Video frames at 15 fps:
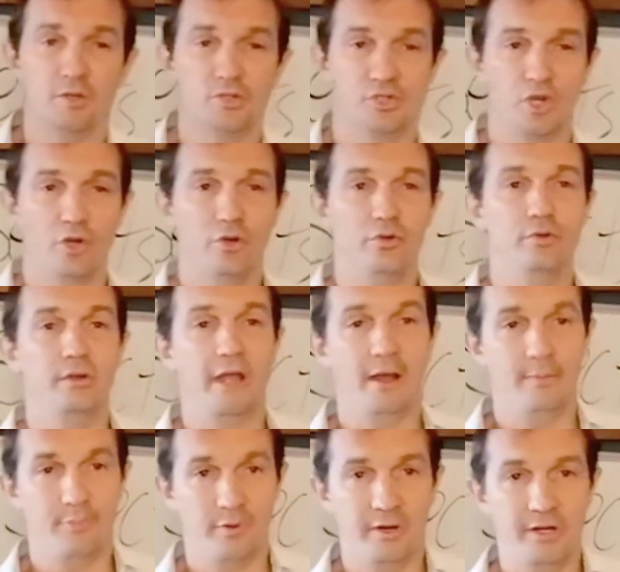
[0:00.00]
So
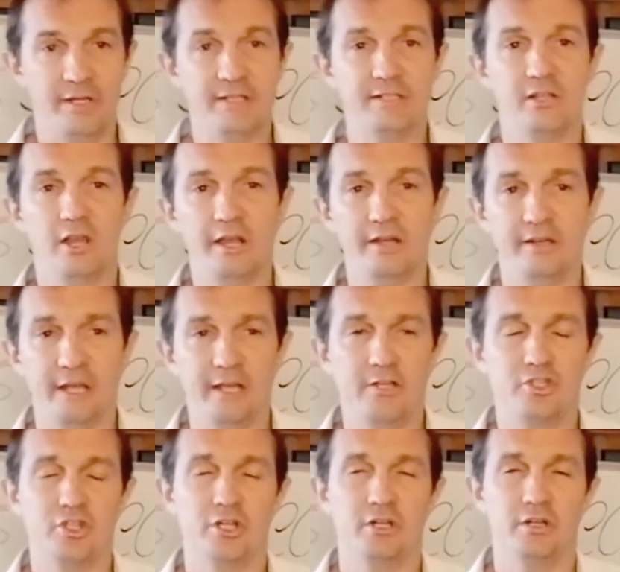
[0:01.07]
our brains, like
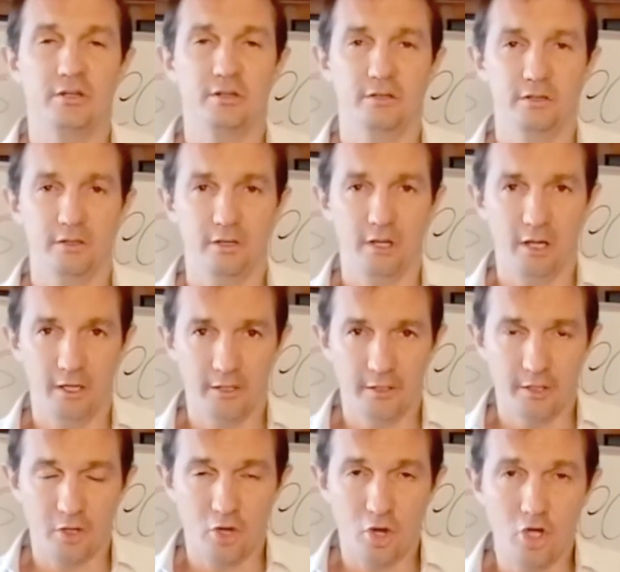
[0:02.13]
nature,
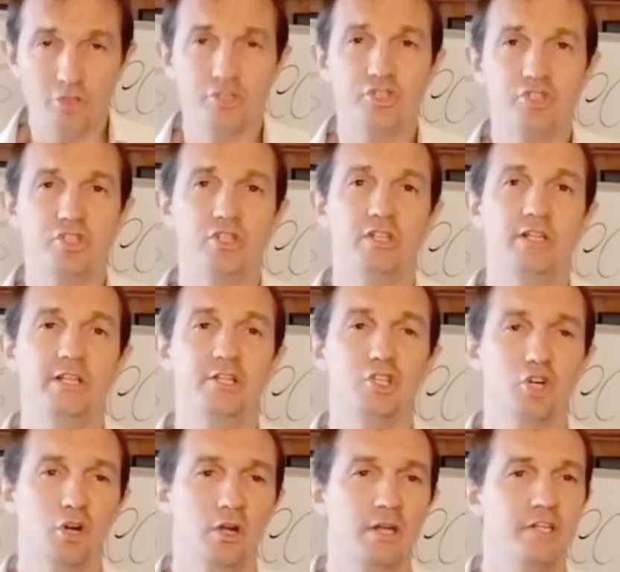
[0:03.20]
are constantly
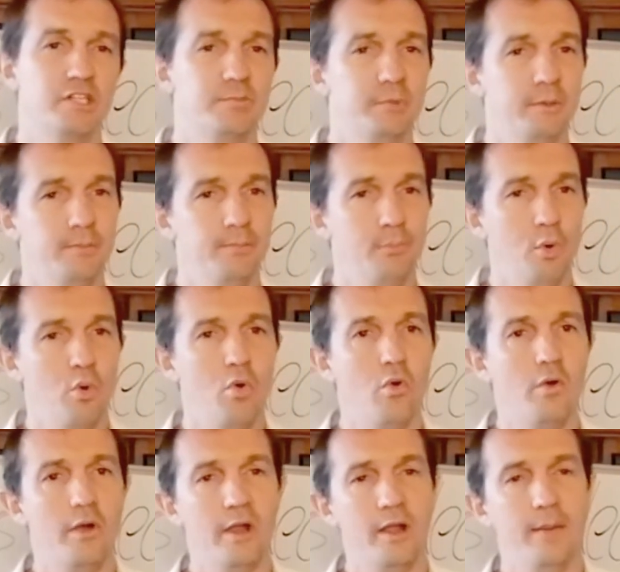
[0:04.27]
trying to be
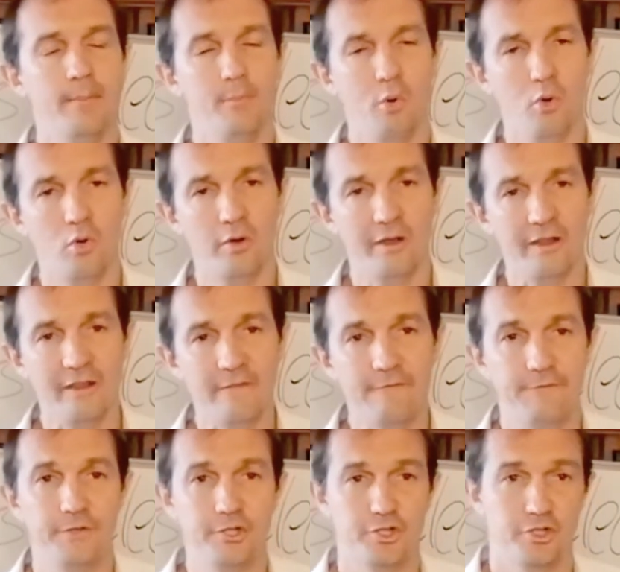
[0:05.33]
more and more
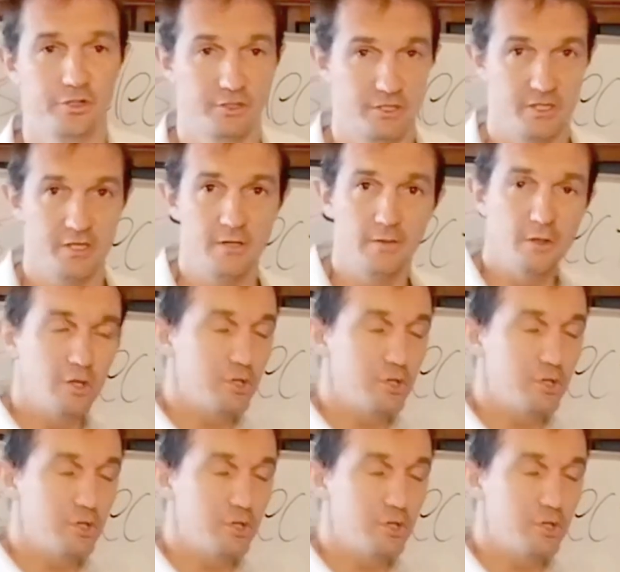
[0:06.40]
efficient.